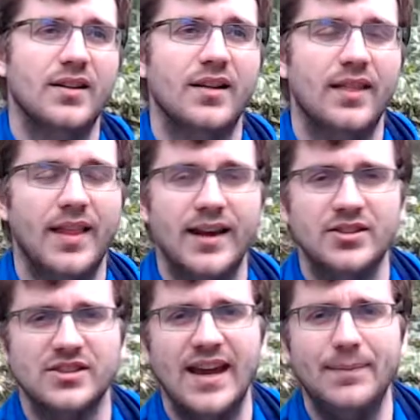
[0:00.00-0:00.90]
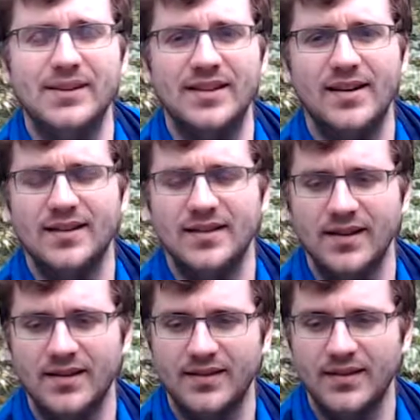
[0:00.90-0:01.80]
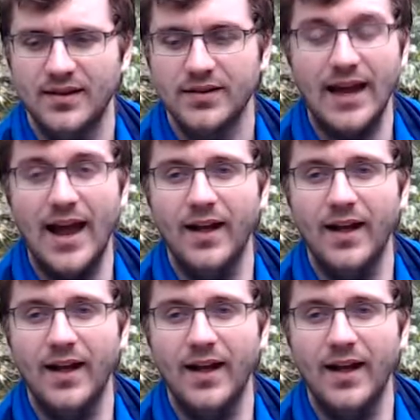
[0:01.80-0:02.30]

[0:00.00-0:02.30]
That I took AP statistics. So yeah,